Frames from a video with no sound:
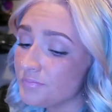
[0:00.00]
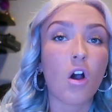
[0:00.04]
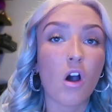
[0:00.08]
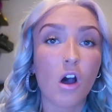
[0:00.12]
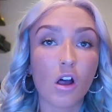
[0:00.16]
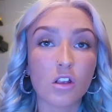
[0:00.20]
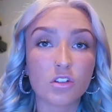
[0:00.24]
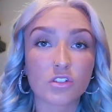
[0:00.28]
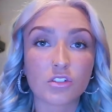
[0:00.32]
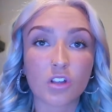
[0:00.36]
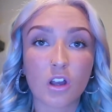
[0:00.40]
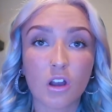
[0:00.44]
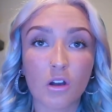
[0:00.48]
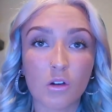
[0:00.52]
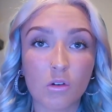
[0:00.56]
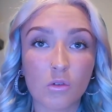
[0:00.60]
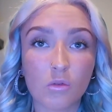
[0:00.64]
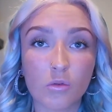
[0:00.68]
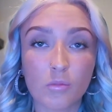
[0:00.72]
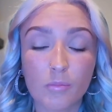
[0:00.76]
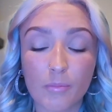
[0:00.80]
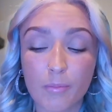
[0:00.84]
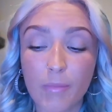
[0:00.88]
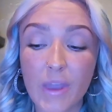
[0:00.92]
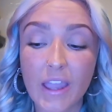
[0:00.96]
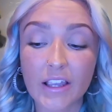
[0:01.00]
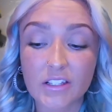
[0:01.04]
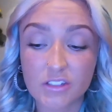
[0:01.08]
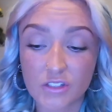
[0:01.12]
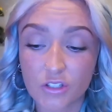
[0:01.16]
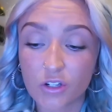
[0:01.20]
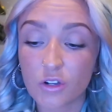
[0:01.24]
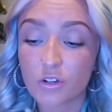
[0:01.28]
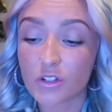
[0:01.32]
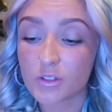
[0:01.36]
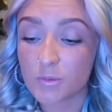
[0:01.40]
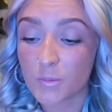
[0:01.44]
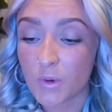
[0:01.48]
Also,
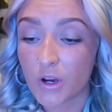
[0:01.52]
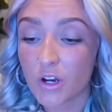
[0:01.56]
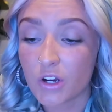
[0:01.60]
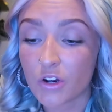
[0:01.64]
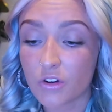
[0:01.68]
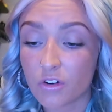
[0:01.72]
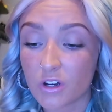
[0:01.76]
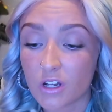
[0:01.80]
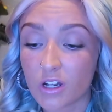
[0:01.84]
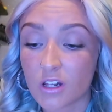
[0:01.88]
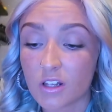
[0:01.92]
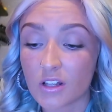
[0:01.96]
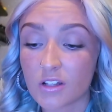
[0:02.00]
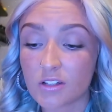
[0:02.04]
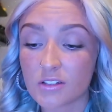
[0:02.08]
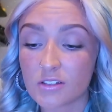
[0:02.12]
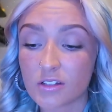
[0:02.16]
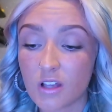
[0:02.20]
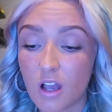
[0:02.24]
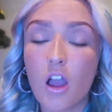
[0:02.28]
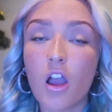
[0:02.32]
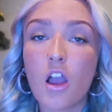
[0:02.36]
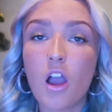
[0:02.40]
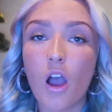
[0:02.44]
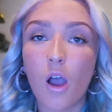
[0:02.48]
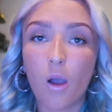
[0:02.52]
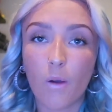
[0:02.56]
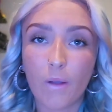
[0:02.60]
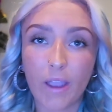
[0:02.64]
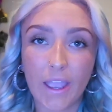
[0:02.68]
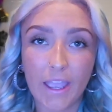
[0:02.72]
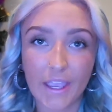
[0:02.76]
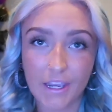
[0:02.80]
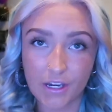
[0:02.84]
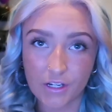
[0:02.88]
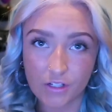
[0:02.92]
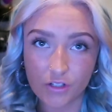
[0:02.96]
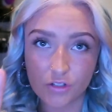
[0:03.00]
Mexico's margaritas.
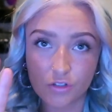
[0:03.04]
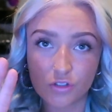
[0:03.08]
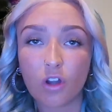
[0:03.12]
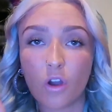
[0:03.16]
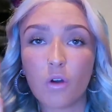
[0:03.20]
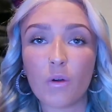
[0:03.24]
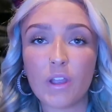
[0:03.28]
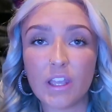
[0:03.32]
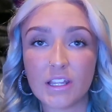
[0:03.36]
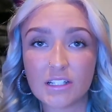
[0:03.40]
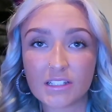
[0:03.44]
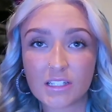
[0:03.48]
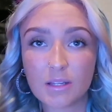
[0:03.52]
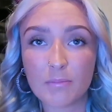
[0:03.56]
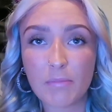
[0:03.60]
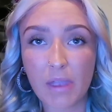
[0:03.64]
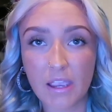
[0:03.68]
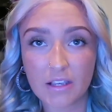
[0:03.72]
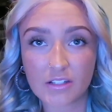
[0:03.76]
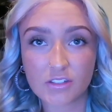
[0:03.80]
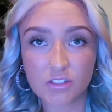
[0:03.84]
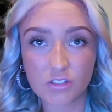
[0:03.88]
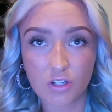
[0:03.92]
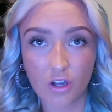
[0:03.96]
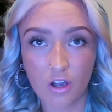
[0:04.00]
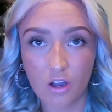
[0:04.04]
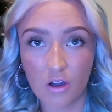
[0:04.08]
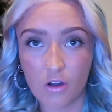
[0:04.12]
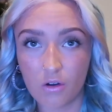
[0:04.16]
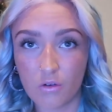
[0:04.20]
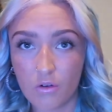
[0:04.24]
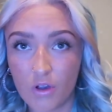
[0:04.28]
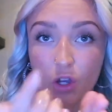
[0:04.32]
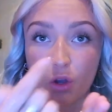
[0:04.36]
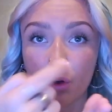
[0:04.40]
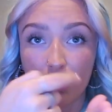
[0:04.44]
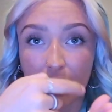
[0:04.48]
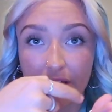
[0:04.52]
Okay, go into Mexico
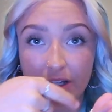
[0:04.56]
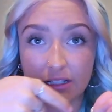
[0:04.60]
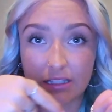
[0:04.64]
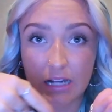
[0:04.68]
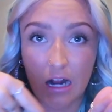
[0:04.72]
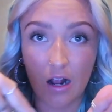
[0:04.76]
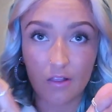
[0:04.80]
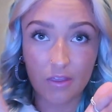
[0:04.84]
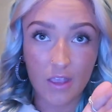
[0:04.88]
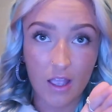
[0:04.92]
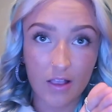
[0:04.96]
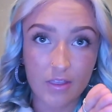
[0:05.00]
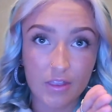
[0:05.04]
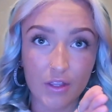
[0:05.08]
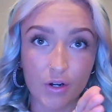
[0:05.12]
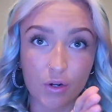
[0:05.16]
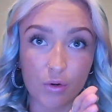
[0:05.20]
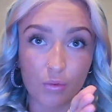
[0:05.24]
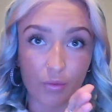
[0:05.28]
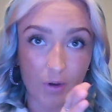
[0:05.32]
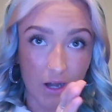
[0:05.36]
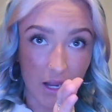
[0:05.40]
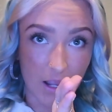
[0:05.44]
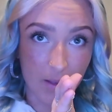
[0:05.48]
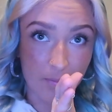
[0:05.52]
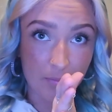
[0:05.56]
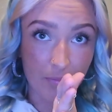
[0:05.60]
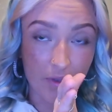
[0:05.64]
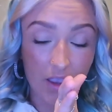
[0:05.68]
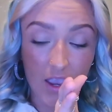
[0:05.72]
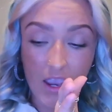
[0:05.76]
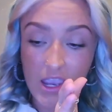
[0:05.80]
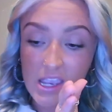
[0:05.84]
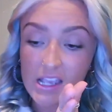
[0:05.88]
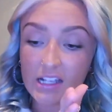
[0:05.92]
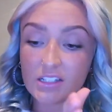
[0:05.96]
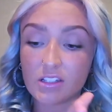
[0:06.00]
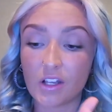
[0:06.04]
and go like down that little ramp.
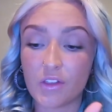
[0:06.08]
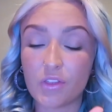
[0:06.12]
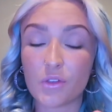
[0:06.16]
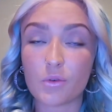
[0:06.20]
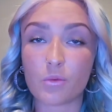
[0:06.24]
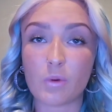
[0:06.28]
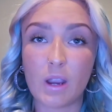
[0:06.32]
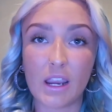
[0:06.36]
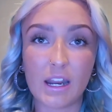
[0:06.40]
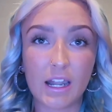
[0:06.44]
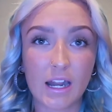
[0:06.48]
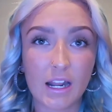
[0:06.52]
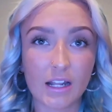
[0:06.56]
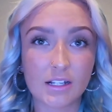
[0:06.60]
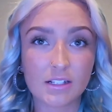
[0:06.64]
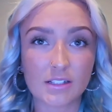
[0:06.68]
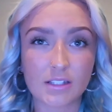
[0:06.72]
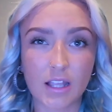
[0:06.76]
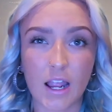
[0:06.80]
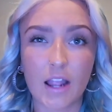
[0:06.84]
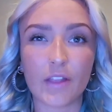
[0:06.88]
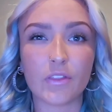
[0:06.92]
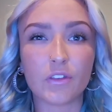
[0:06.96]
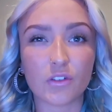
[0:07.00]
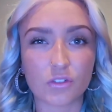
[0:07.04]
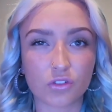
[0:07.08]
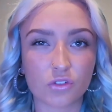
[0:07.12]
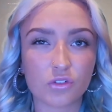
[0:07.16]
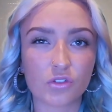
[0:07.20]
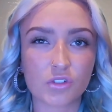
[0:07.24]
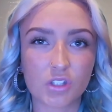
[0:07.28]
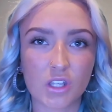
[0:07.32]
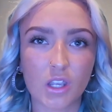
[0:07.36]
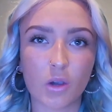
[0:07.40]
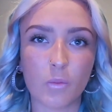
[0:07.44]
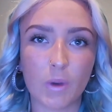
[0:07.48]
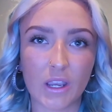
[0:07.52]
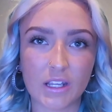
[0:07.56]
It's on the right hand side. There's
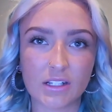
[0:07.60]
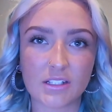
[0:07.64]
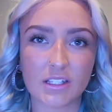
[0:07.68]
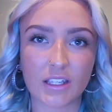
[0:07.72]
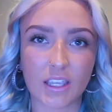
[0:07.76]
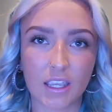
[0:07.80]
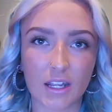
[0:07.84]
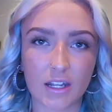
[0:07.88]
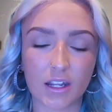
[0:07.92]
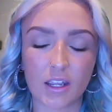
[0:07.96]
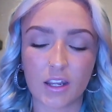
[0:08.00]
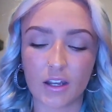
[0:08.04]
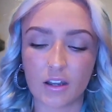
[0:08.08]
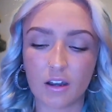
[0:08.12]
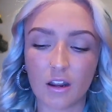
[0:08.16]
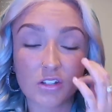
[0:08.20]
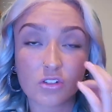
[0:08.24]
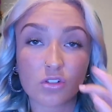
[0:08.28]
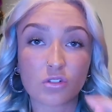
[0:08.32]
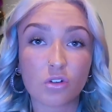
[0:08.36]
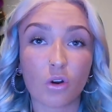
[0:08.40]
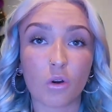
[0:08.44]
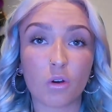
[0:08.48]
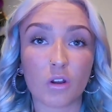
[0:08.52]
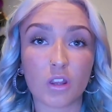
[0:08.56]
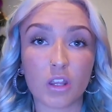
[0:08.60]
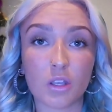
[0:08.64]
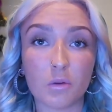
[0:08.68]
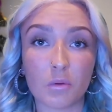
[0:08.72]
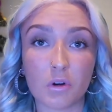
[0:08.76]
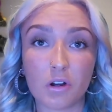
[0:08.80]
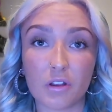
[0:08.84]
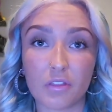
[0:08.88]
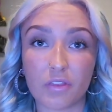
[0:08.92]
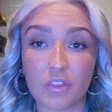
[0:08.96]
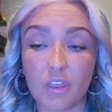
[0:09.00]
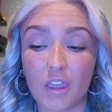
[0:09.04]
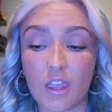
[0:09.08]
usually a wait to get in. It's totally
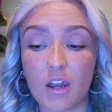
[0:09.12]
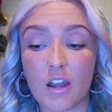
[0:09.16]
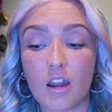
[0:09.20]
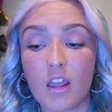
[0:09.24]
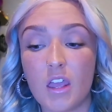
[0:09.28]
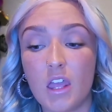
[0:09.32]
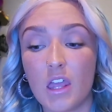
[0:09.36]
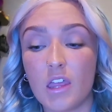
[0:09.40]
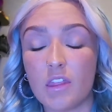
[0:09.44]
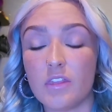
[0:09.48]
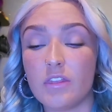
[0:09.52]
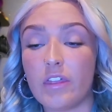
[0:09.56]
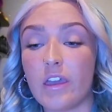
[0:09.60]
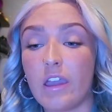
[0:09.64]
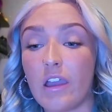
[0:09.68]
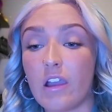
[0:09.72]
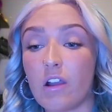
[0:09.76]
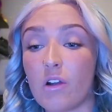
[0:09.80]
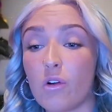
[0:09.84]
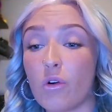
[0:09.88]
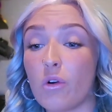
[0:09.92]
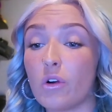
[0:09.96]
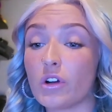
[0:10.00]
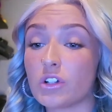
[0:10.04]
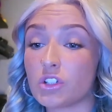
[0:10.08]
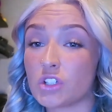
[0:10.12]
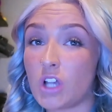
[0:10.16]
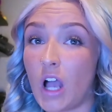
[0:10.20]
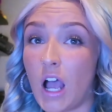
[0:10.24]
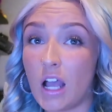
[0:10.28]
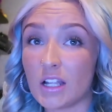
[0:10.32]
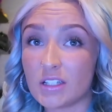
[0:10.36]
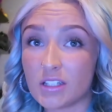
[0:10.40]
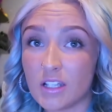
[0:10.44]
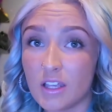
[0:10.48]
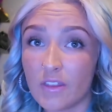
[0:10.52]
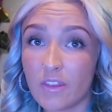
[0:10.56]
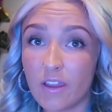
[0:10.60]
worth it. Their
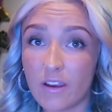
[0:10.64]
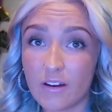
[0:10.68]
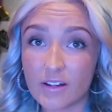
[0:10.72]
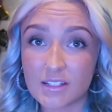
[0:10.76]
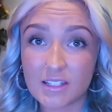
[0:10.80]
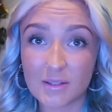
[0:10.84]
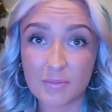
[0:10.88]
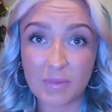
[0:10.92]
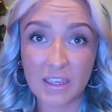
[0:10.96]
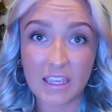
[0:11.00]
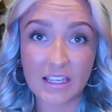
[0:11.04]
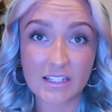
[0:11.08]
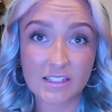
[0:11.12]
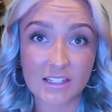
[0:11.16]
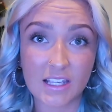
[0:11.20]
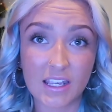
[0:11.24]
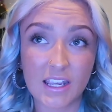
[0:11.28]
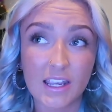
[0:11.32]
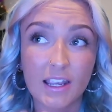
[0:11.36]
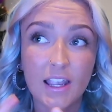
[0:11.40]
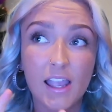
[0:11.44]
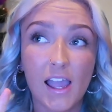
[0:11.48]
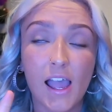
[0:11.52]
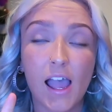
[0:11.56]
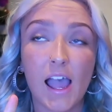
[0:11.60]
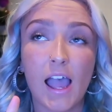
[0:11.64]
horchata there is amazing.